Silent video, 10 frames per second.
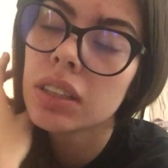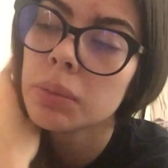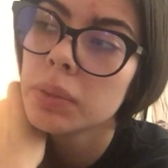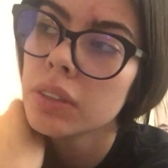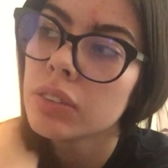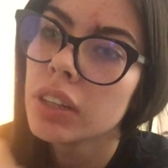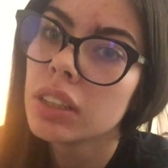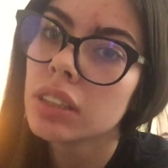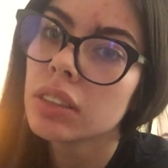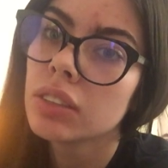can be
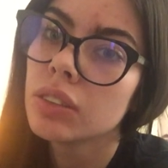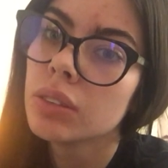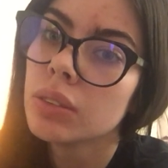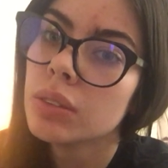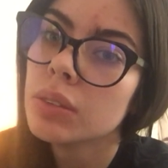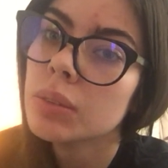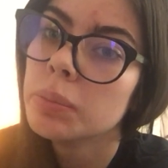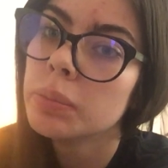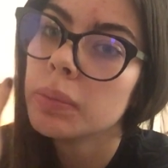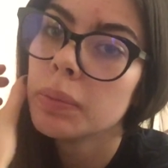threatening to
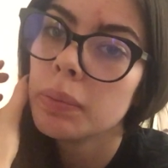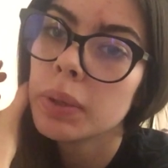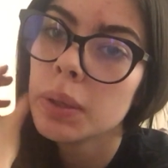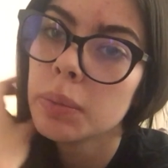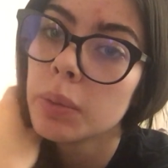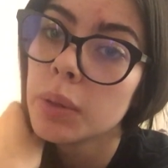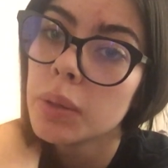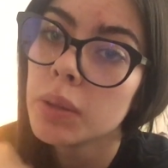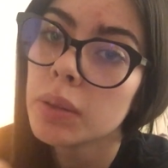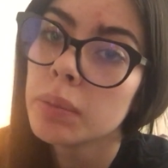
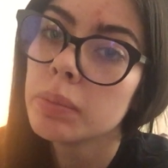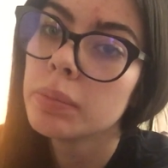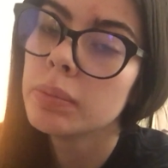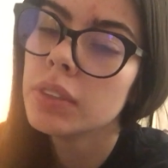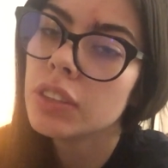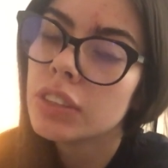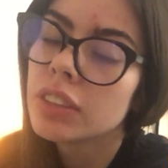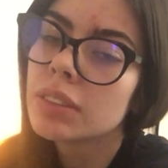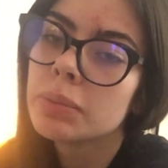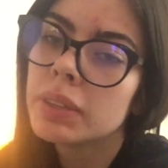people
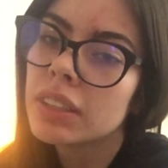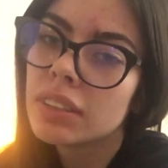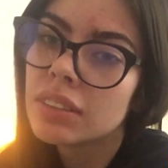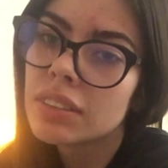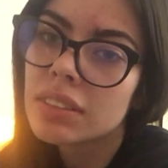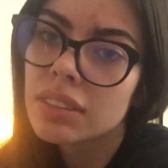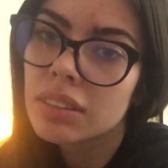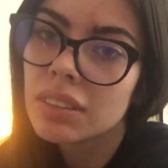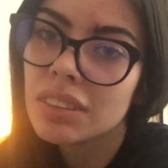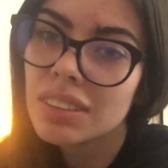just because
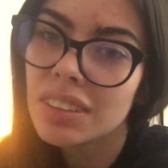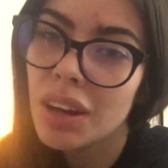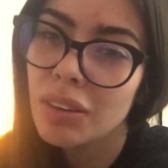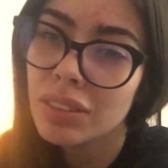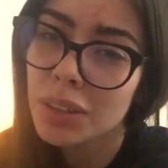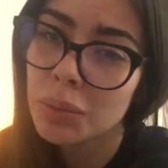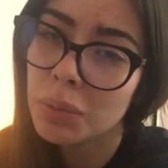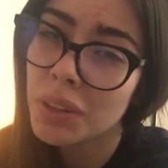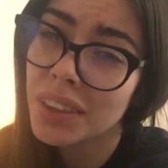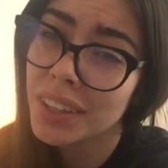of like
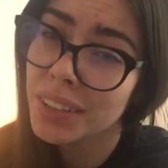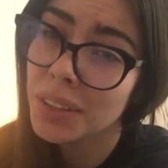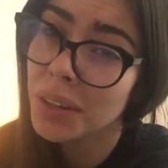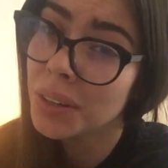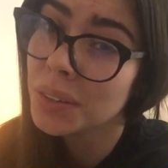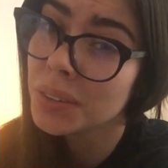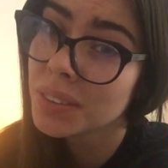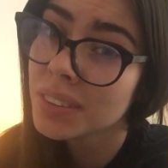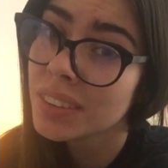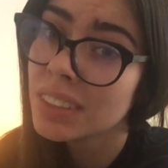what they know,